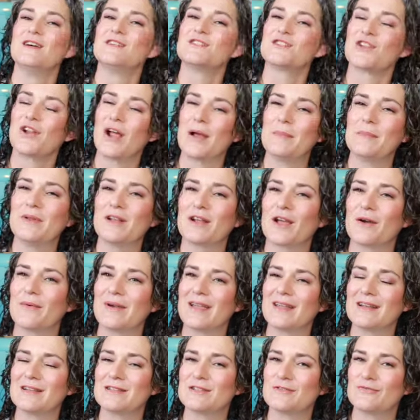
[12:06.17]
So now I'm going to go
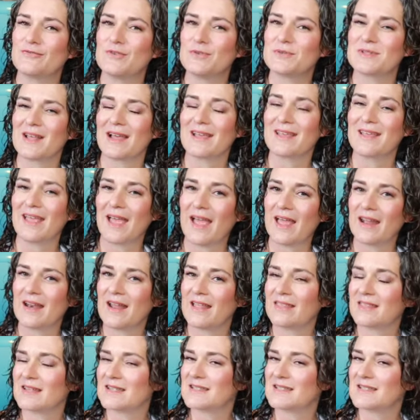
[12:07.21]
in and diffuse again.